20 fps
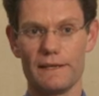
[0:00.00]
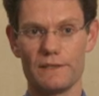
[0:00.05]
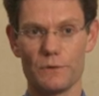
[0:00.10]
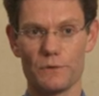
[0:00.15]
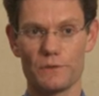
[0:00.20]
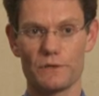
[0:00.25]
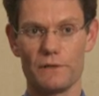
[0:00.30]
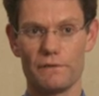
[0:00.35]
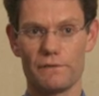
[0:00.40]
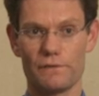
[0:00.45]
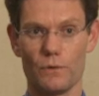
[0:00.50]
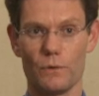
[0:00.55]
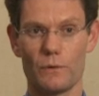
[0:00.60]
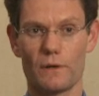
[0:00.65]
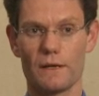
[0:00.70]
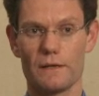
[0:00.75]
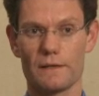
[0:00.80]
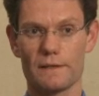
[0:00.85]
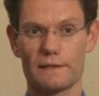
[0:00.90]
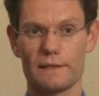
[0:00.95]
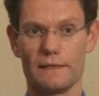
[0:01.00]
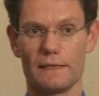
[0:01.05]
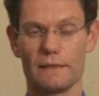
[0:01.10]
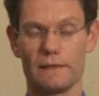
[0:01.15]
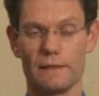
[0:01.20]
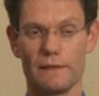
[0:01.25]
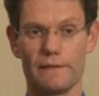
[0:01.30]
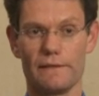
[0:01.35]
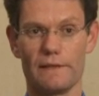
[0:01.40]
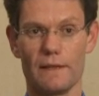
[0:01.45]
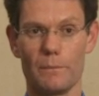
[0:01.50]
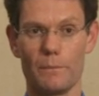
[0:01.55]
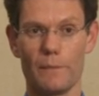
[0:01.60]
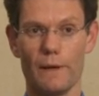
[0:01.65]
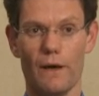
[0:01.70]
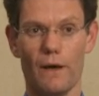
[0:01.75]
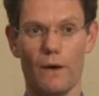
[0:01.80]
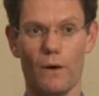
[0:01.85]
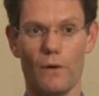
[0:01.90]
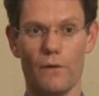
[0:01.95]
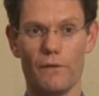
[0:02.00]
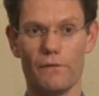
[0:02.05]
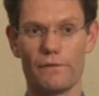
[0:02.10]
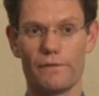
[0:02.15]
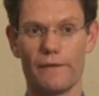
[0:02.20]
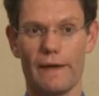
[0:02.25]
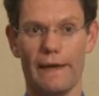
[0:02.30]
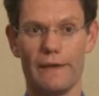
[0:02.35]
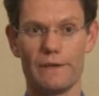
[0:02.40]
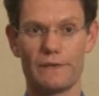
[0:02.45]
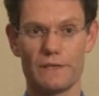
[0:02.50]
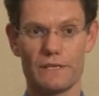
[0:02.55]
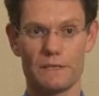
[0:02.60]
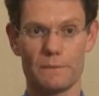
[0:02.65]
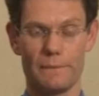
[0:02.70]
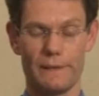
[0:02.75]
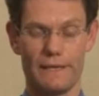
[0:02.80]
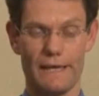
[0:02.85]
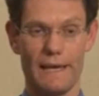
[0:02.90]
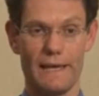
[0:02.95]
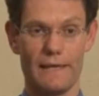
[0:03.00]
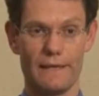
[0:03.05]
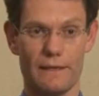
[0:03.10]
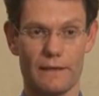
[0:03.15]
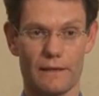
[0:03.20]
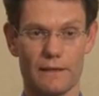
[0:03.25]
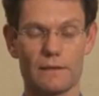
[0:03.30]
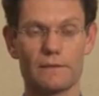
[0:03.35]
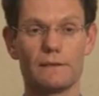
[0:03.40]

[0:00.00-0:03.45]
is also forecasting that the number of HSPA